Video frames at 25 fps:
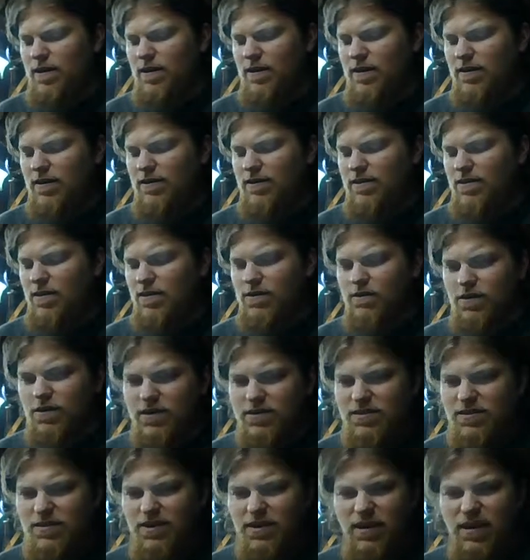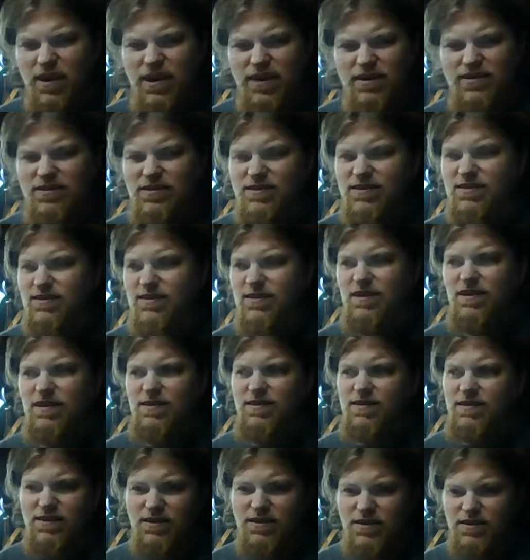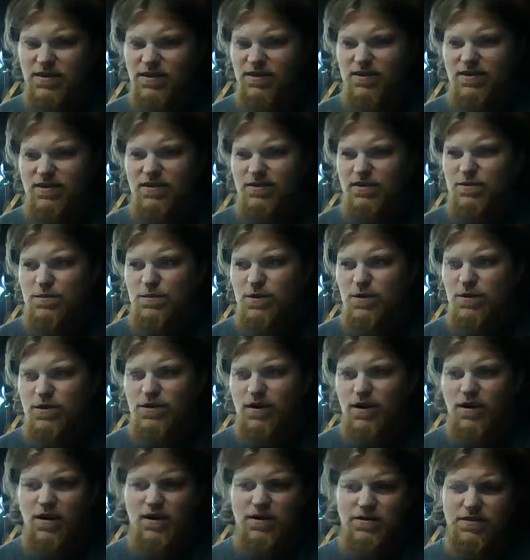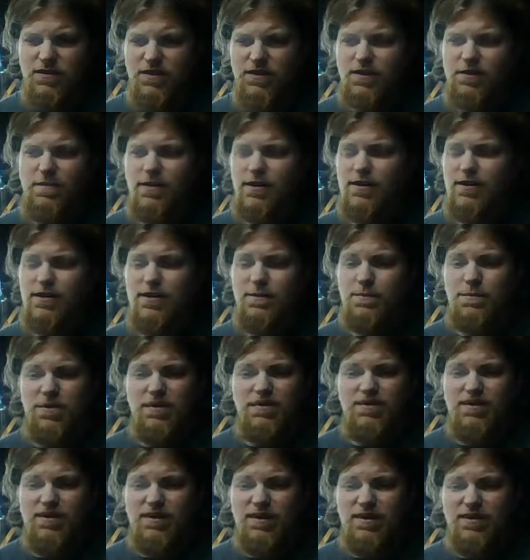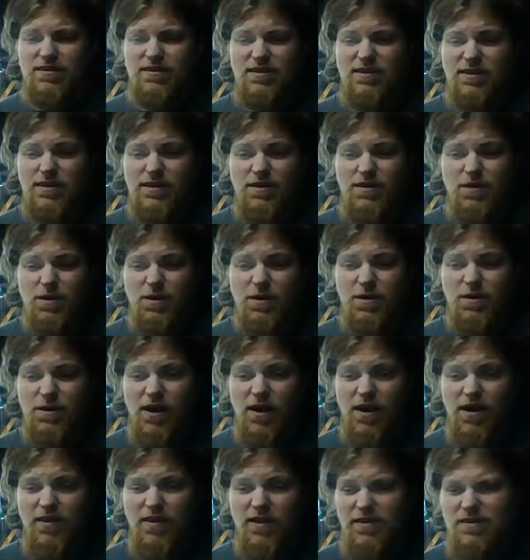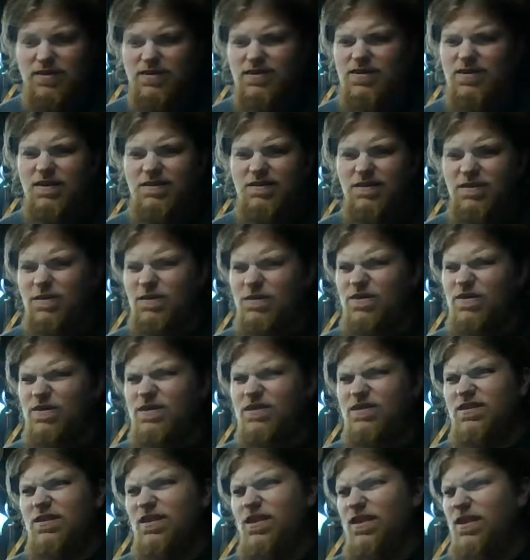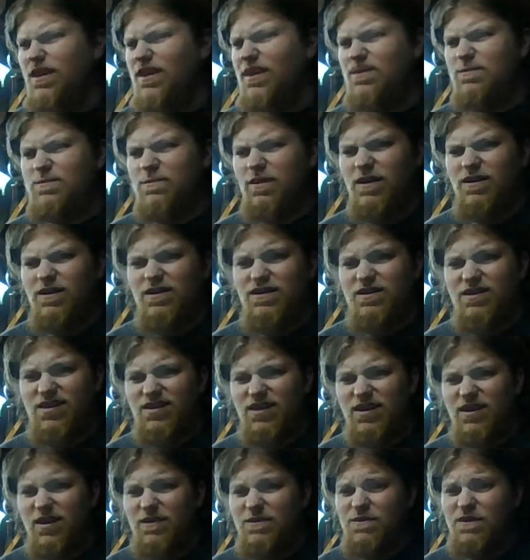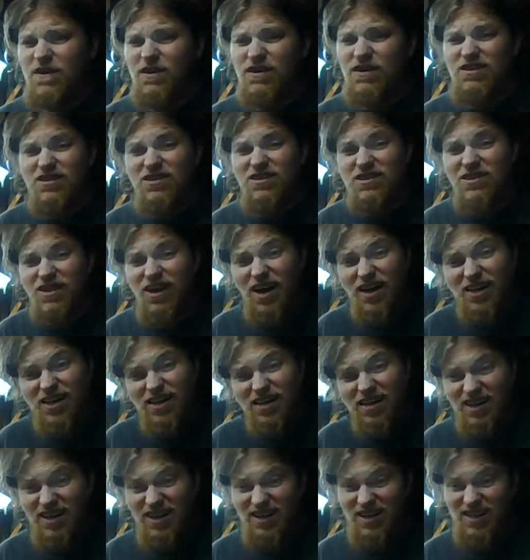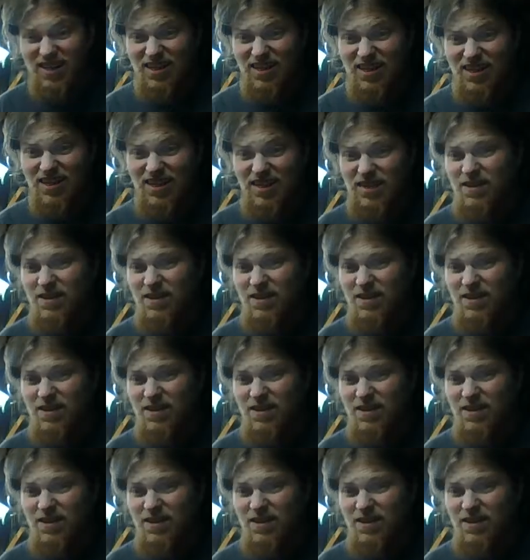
is their rights to guns aren't nearly as what ours are. I mean, in Britain, it's illegal to own handguns, and you have to go through this long ass process just to get a fucking shotgun.